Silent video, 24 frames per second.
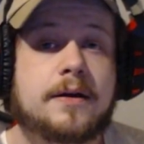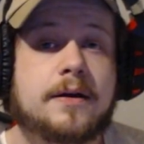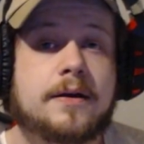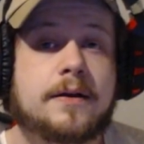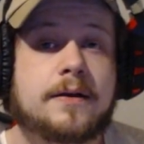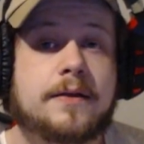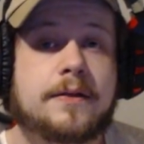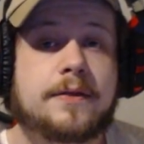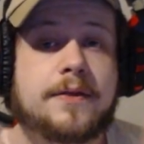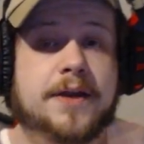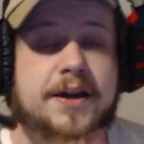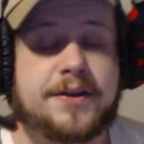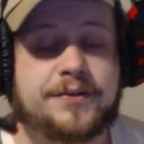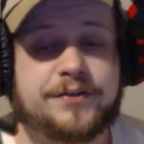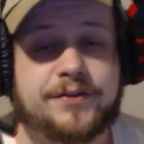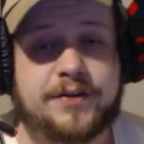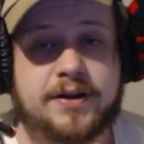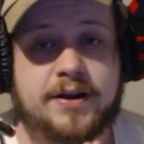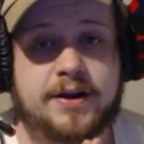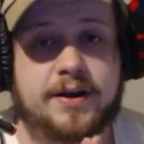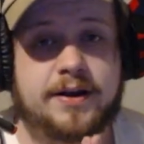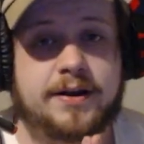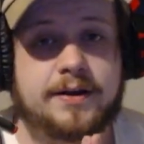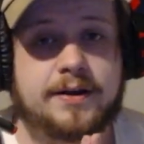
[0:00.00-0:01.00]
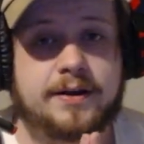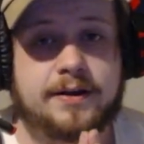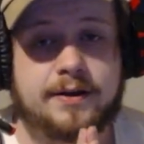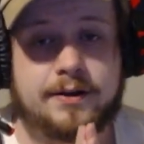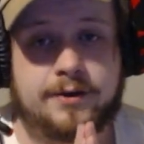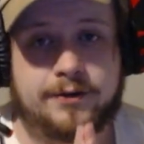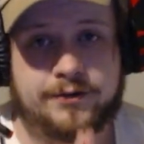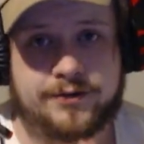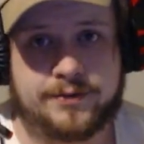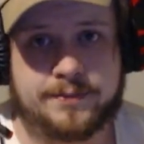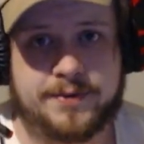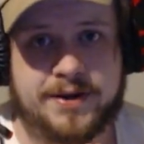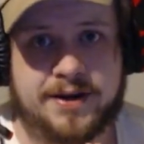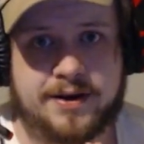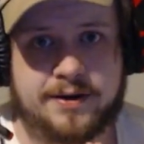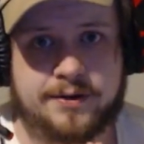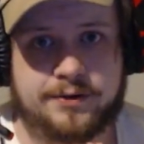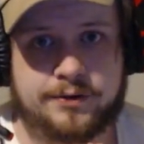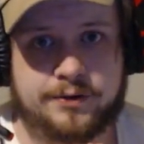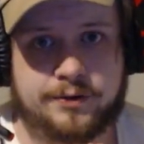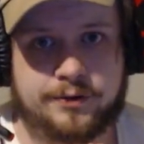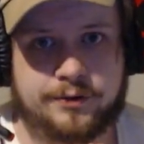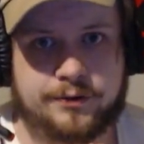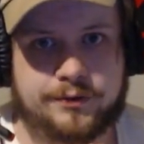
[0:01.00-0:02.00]
That said, here's the bad
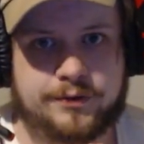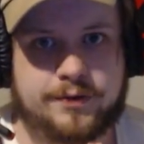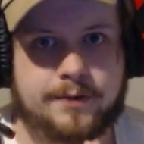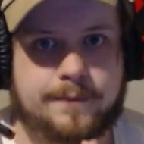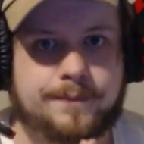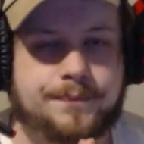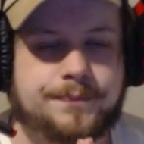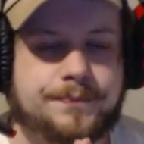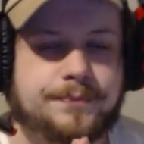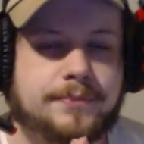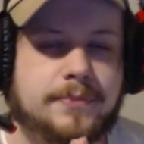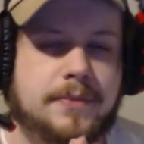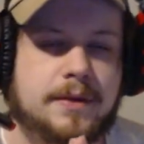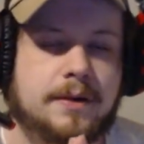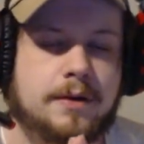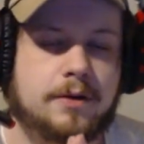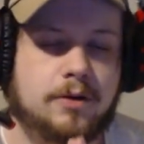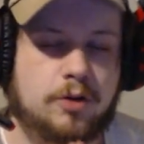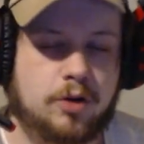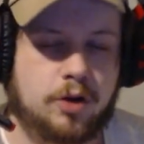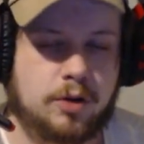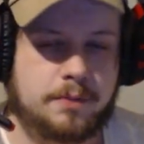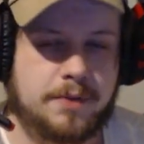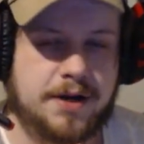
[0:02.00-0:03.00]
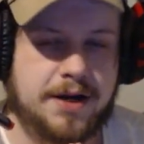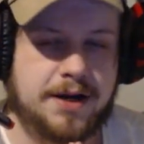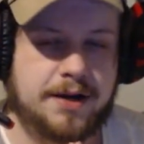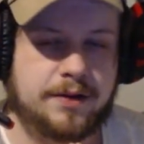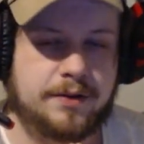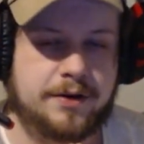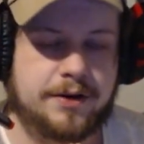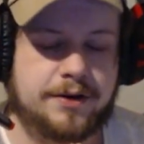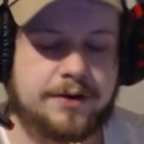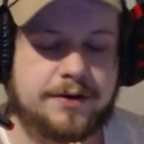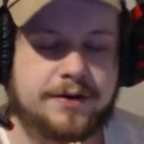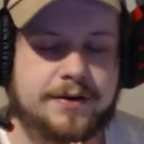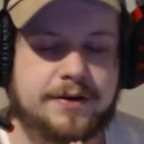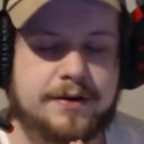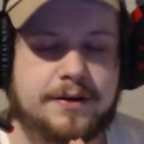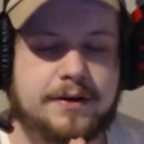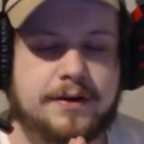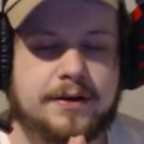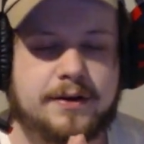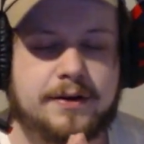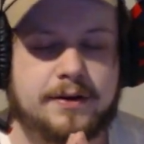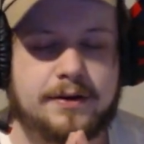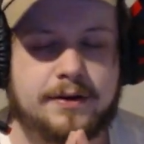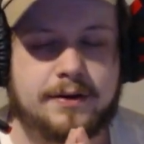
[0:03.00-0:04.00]
news. Golem Island,
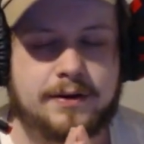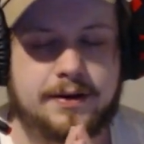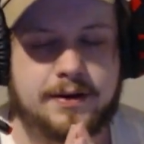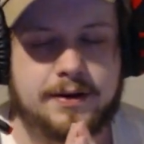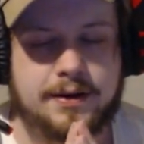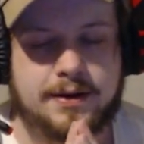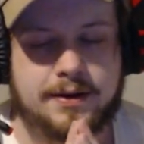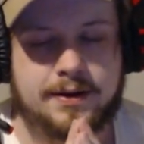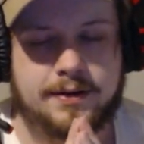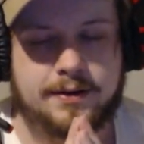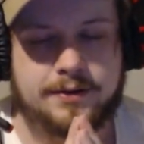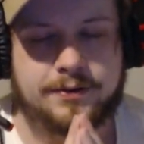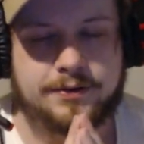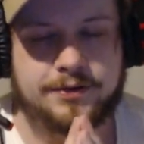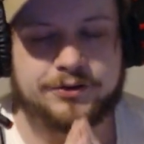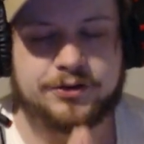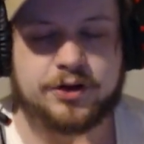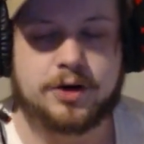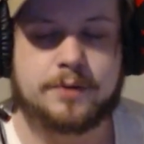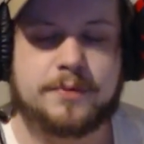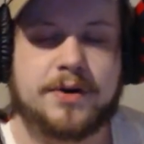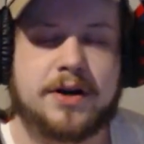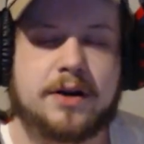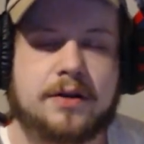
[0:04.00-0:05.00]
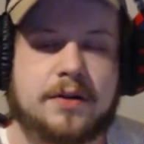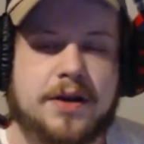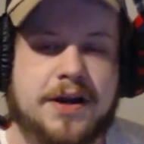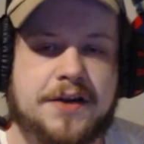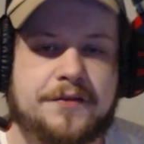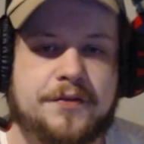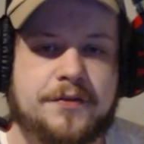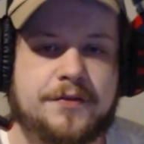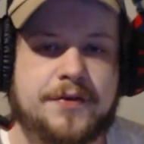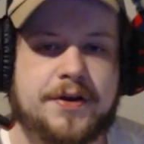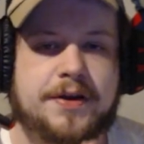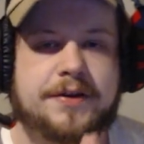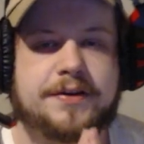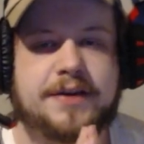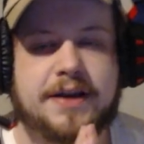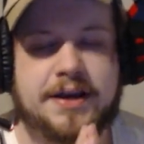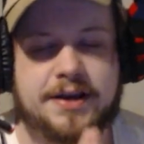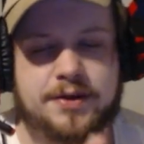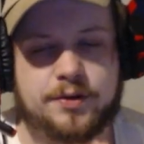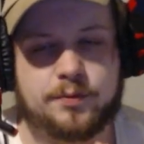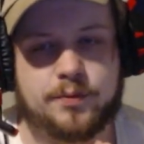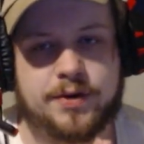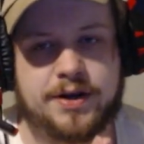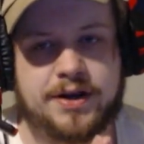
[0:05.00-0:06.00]
the Terminator Live event, and
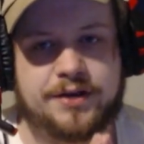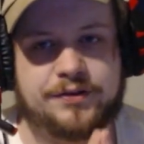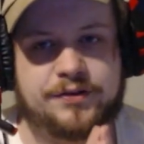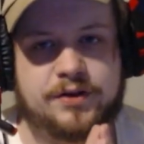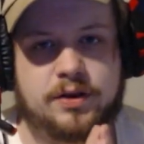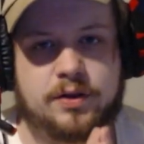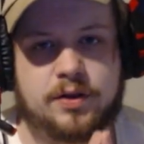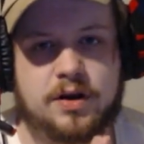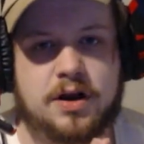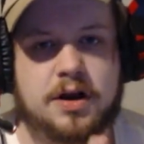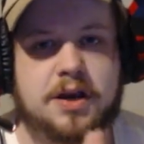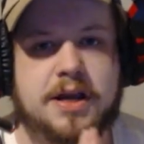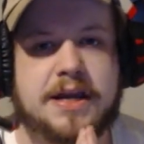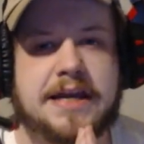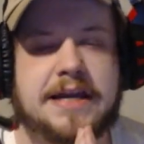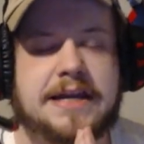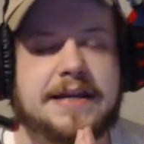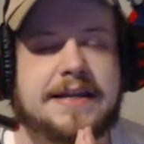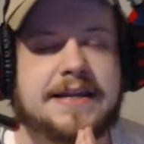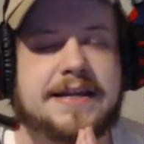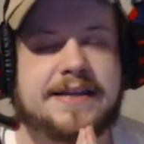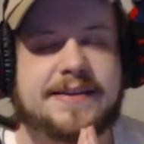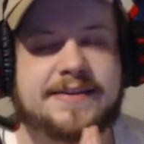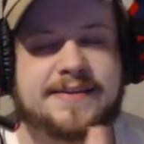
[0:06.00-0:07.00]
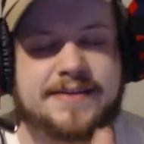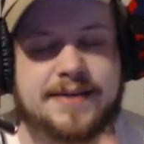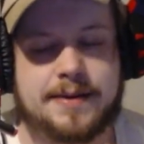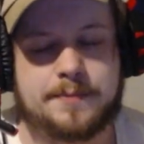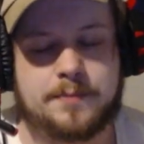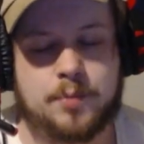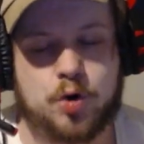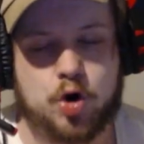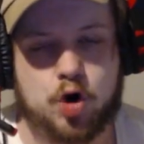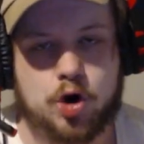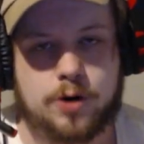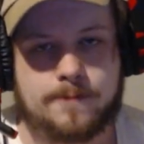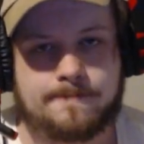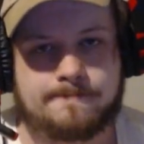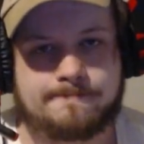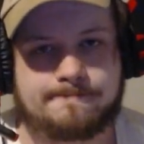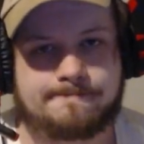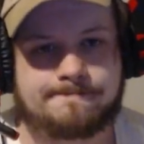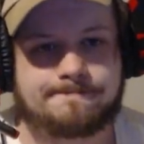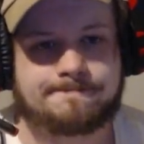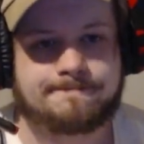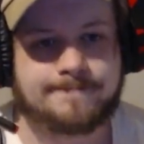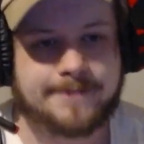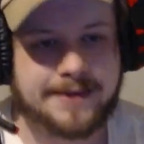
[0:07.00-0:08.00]
the raids unlock in December.
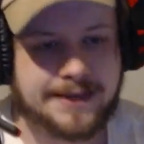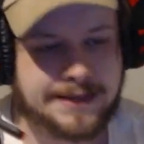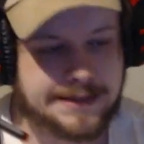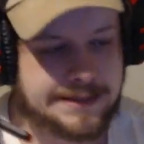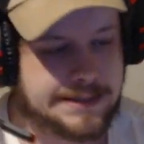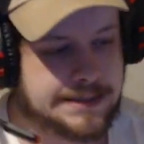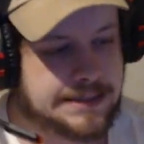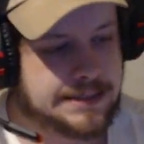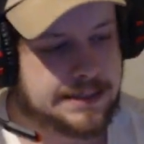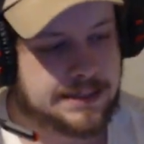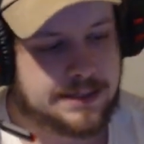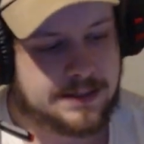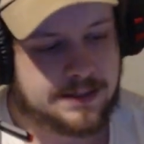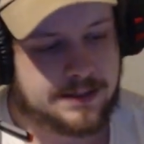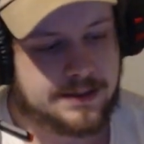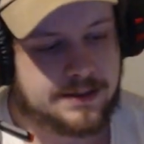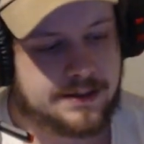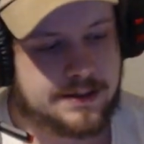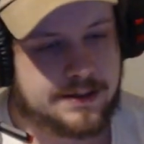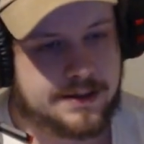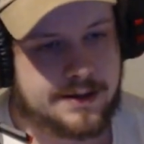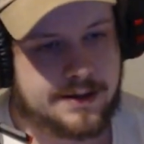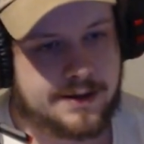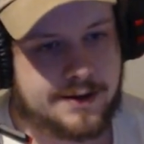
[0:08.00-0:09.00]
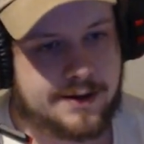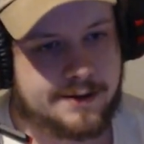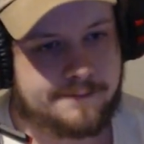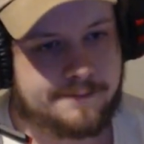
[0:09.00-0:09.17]
Yeah.